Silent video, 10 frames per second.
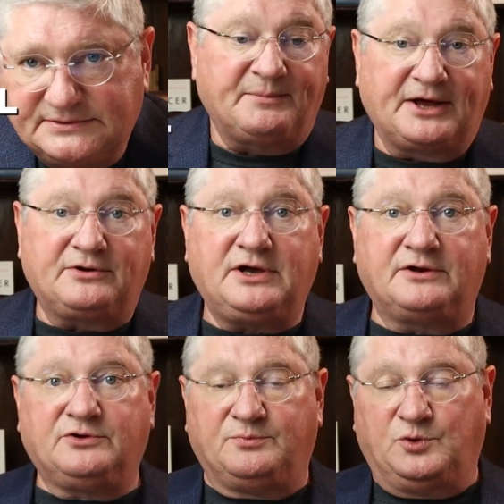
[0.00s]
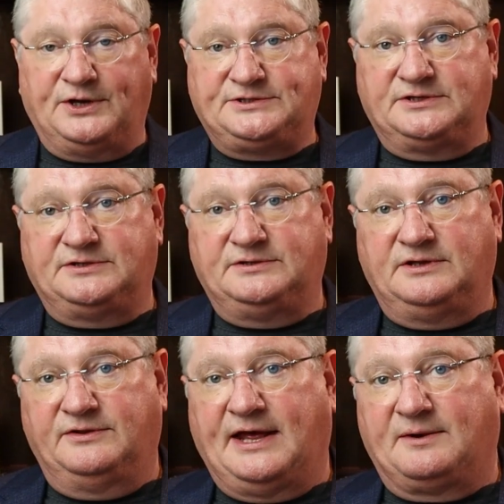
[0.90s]
A mitochondrial poison
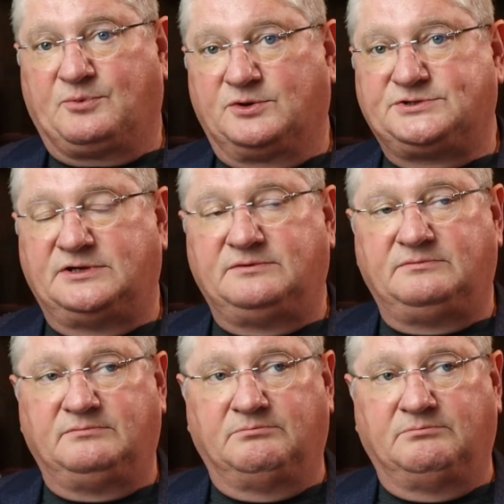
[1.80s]
that a person